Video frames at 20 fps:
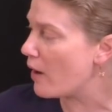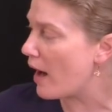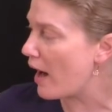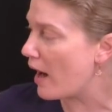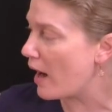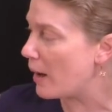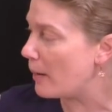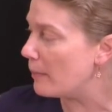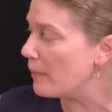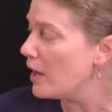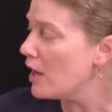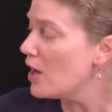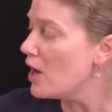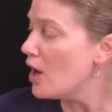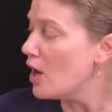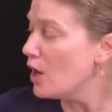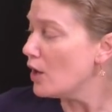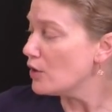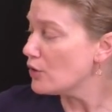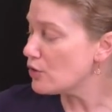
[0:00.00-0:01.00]
Um,
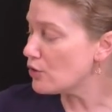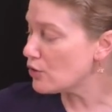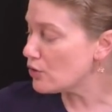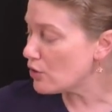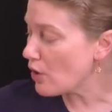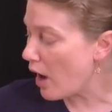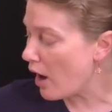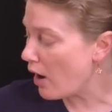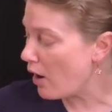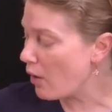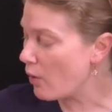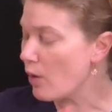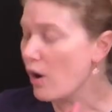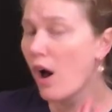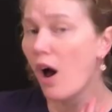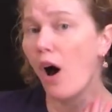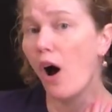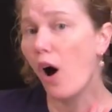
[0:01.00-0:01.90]
so